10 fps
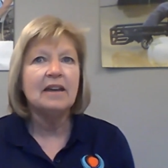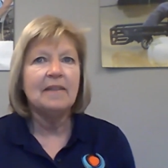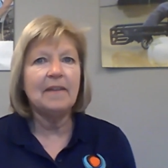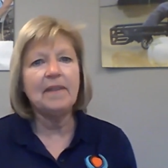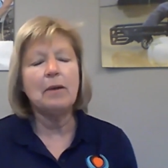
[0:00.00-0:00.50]

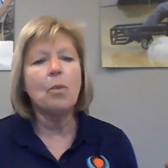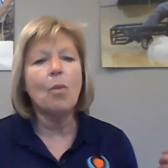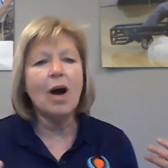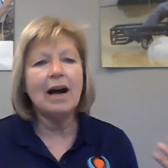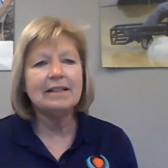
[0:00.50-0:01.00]
that they
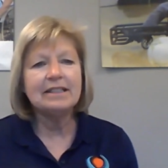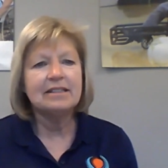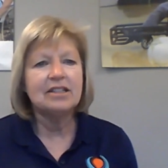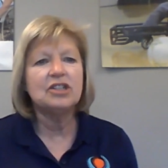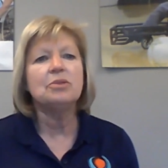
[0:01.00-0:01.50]
want
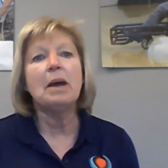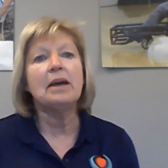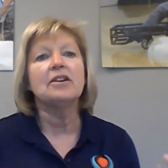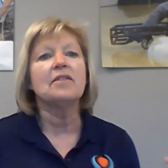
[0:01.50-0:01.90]
to do better.